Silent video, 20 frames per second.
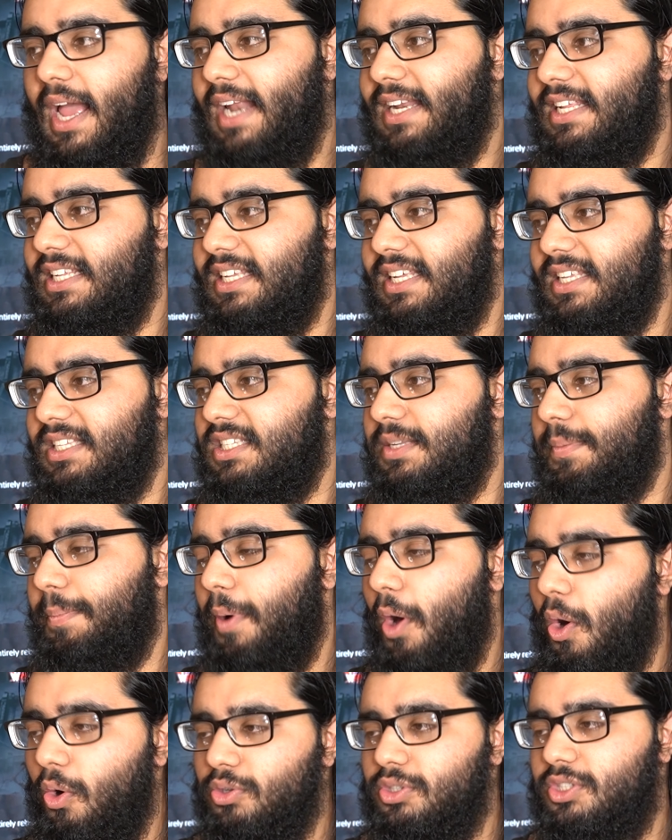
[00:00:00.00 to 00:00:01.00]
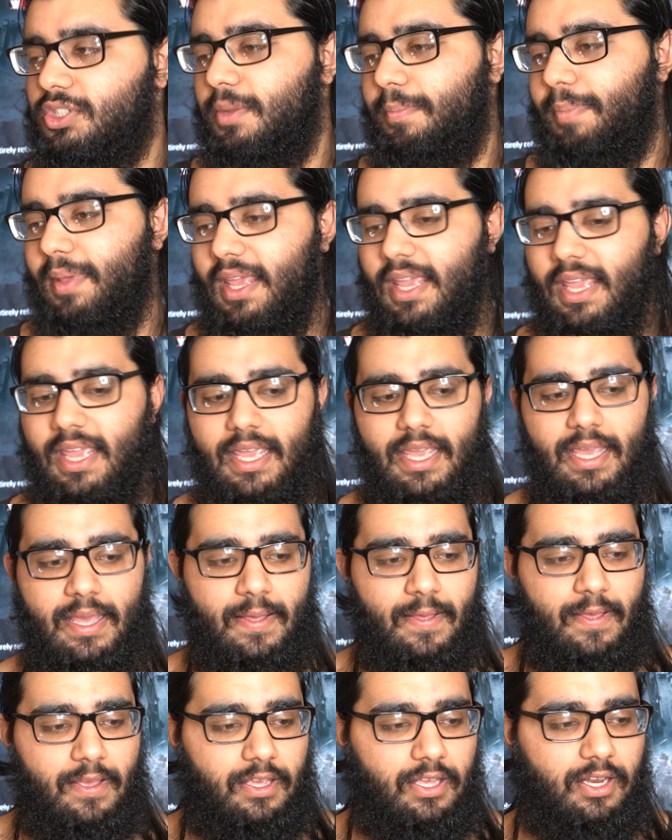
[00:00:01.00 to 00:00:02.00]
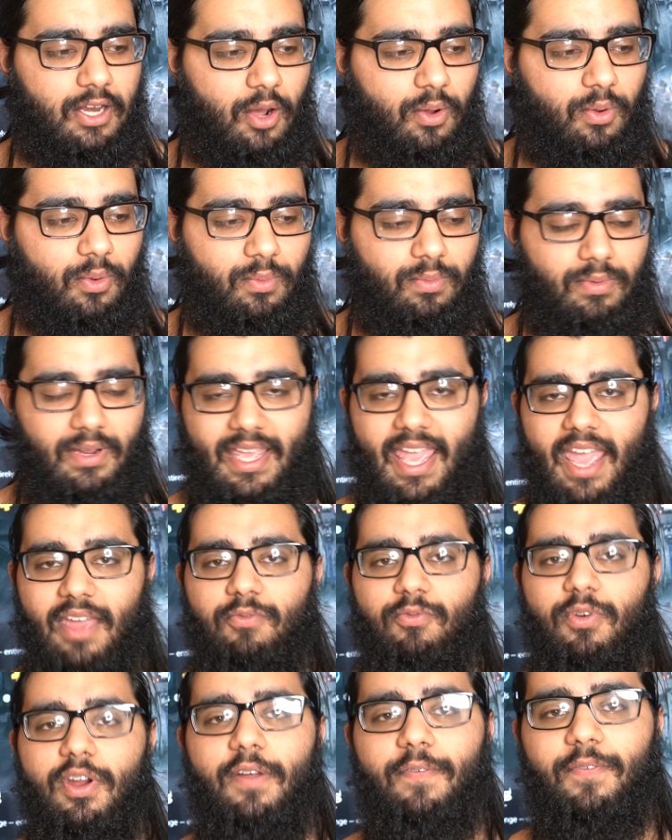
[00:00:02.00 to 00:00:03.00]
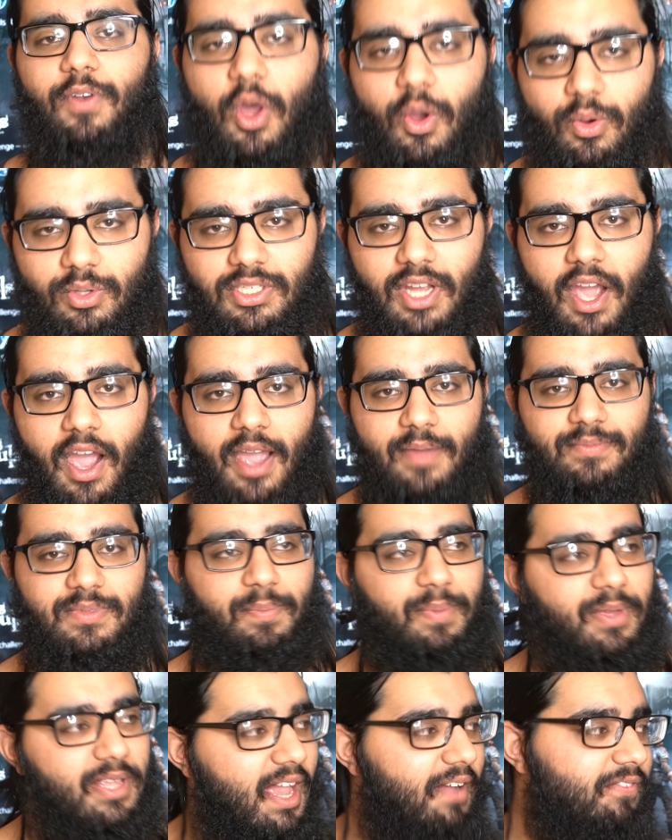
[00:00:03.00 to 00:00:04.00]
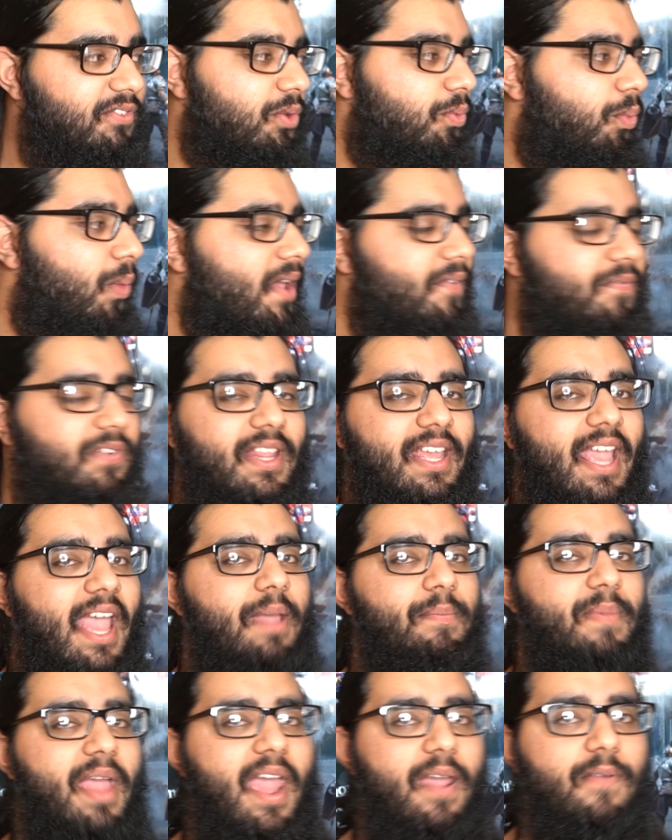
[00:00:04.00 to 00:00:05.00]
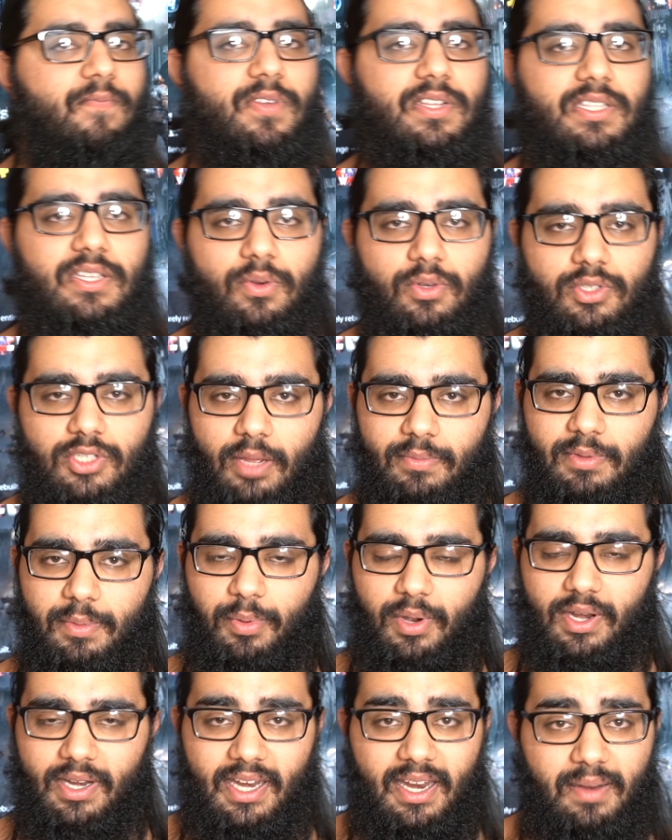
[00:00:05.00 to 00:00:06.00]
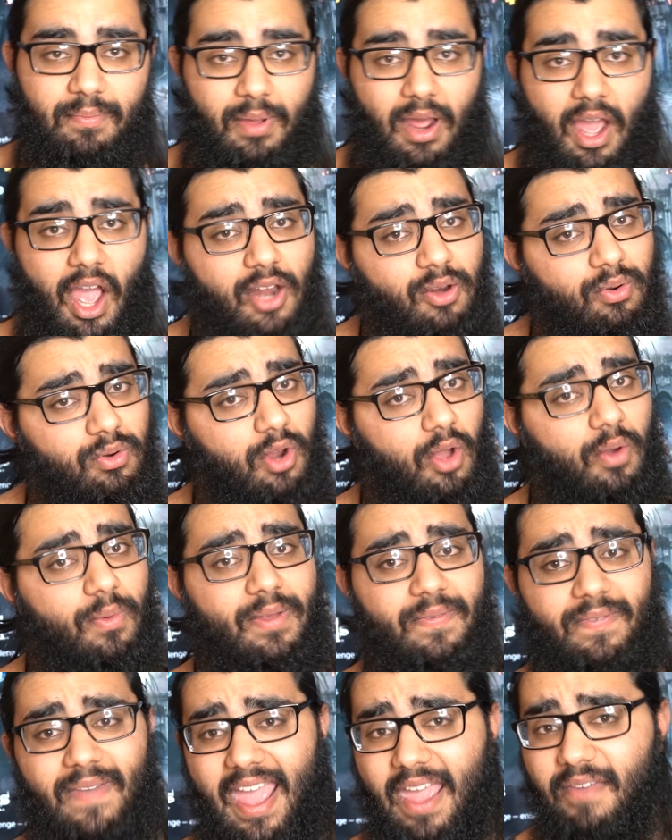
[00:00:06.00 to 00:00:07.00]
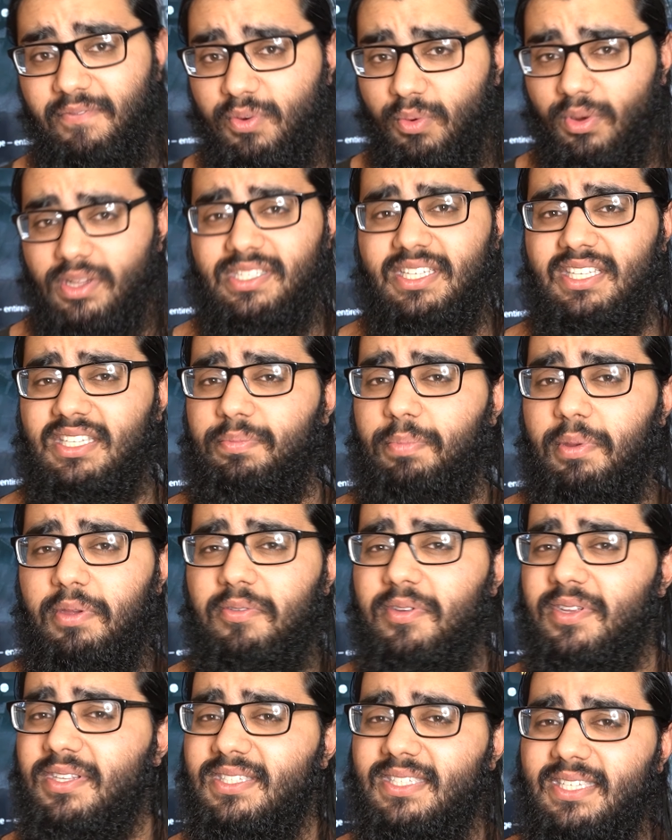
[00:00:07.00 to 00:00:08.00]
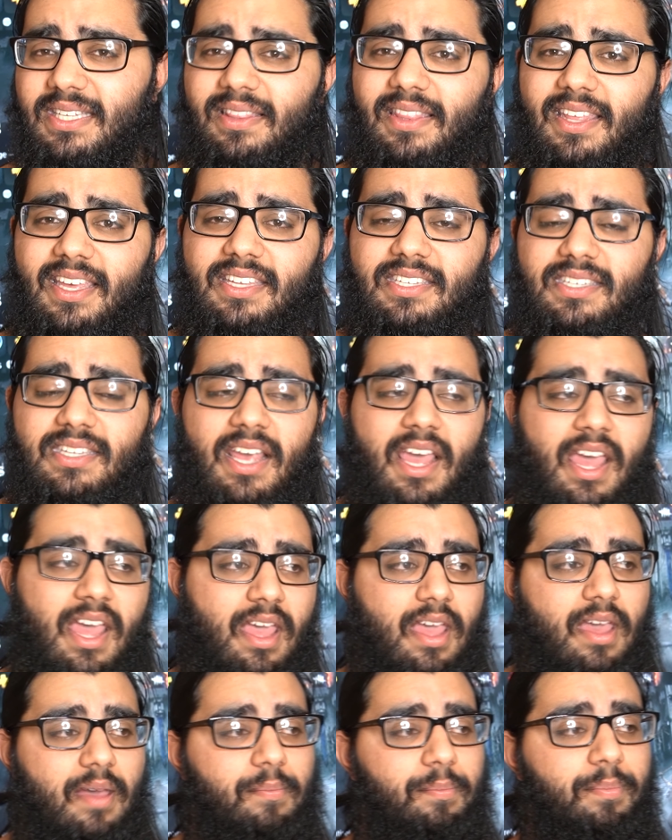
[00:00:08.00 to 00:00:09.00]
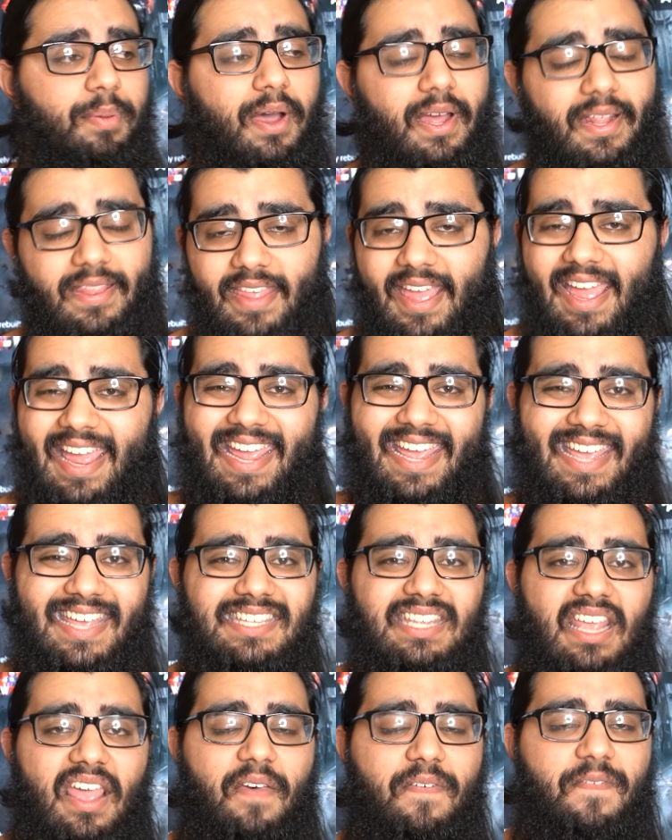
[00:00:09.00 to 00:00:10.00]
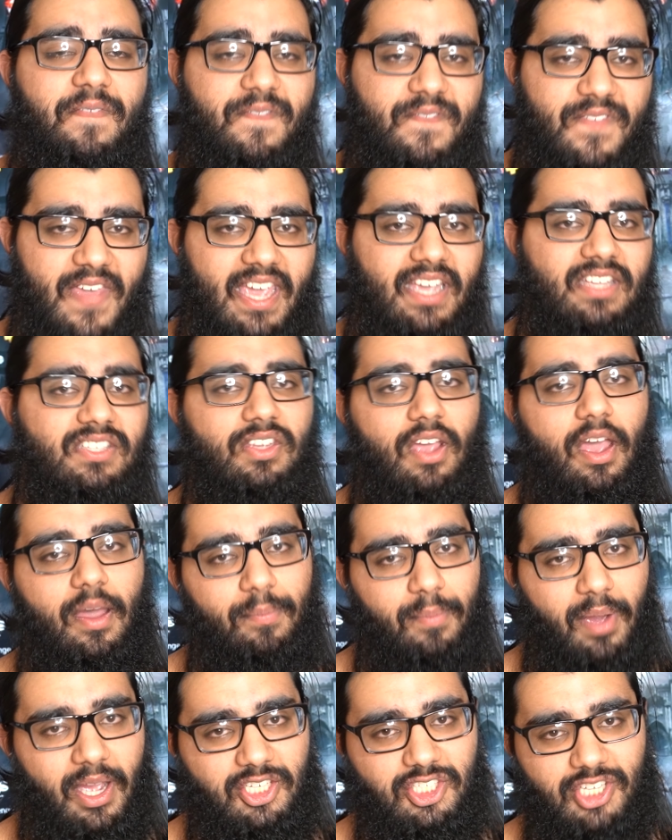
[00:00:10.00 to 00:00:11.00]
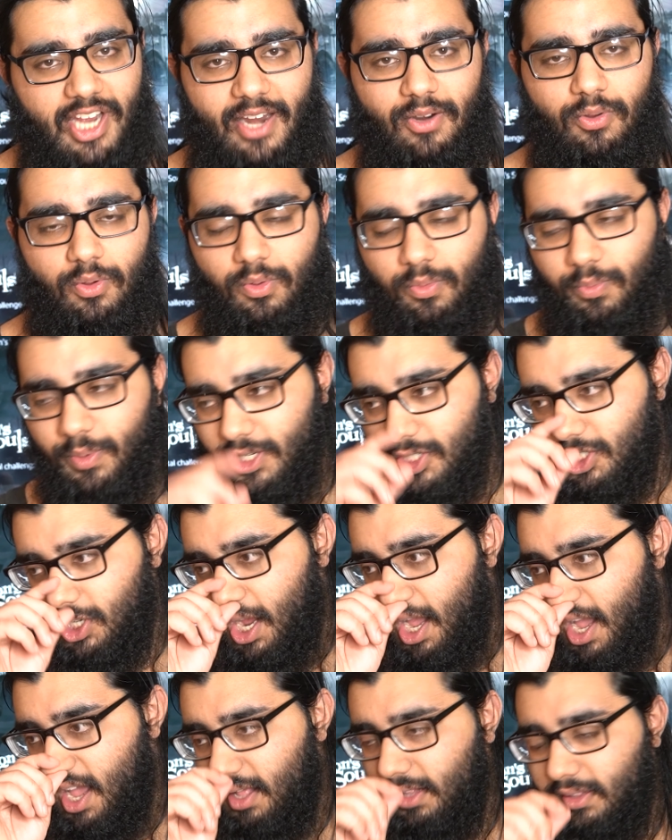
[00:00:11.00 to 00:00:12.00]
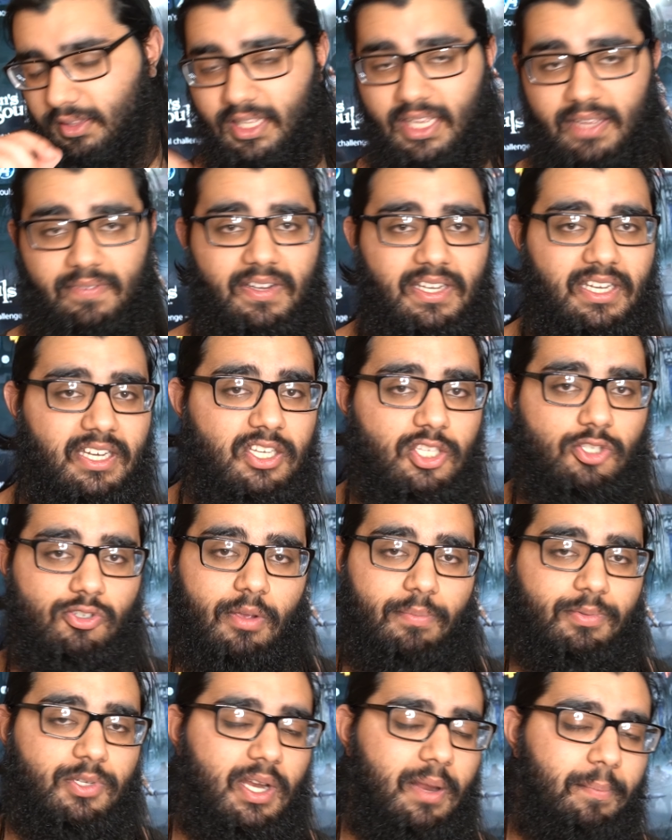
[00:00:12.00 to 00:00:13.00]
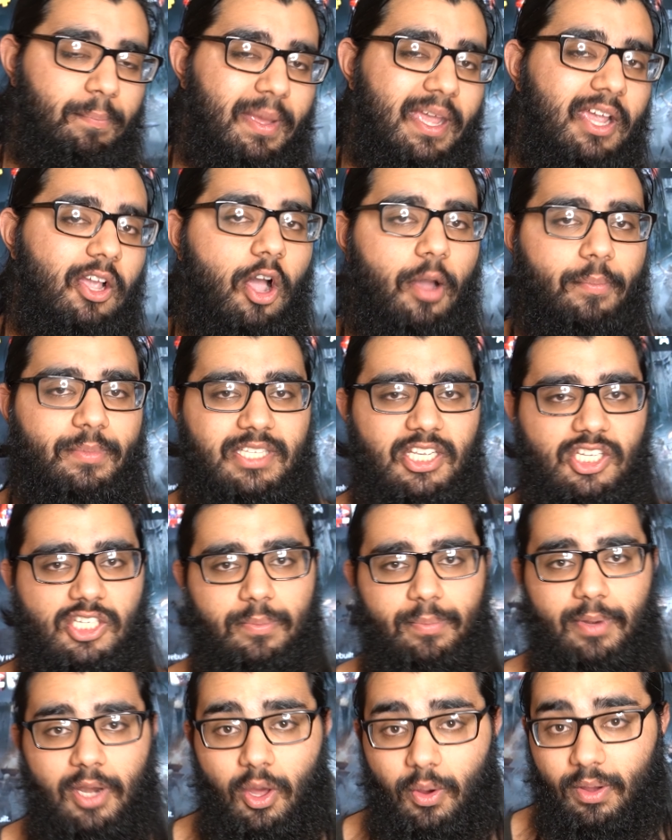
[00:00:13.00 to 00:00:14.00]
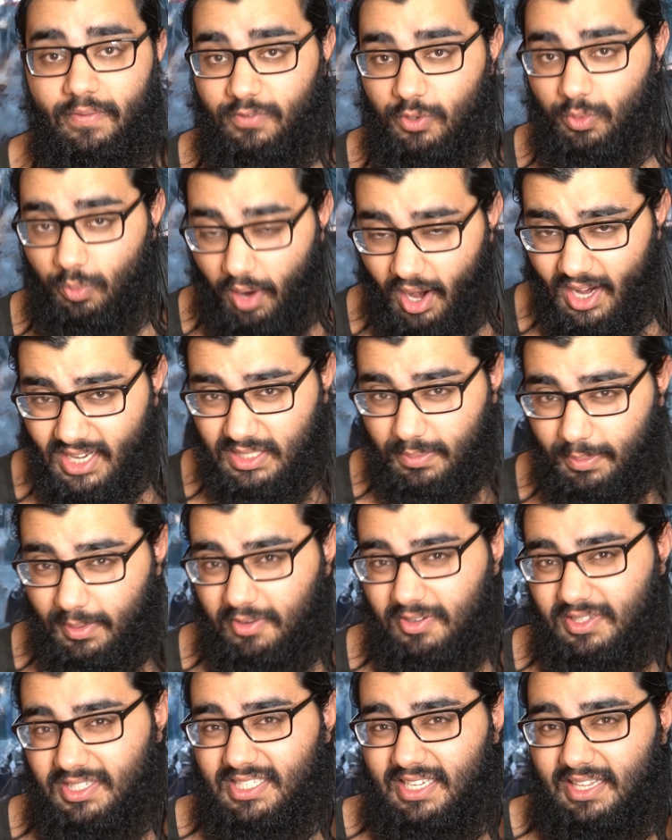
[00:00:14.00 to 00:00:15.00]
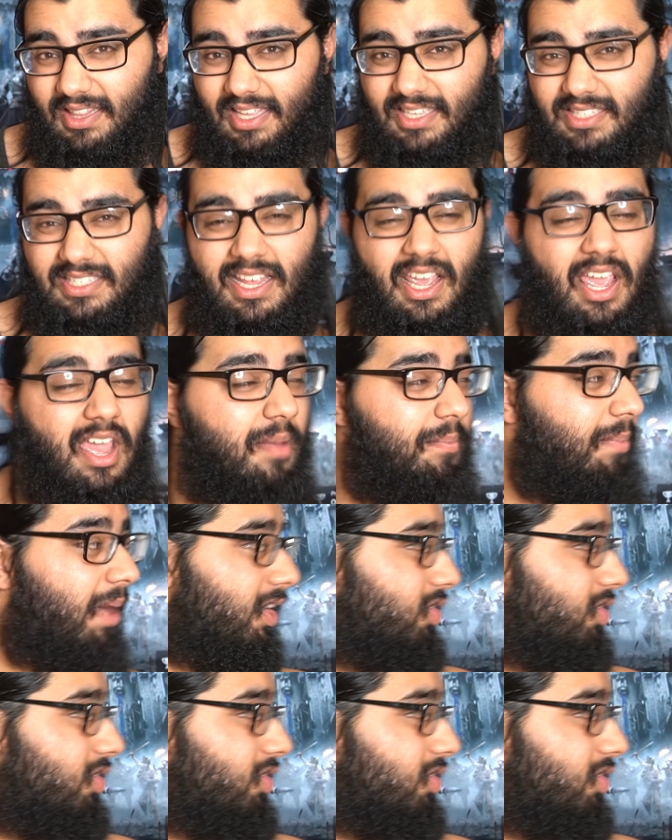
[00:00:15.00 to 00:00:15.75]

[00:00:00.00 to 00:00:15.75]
it is supposed to be, you know, getting rid of load times, but you have to wait for the game every single time you put it in. But I don't know if everyone's experiencing this, but there is a fix on my channel, which I'll leave in the description and pinned comment section below if you are experiencing this. But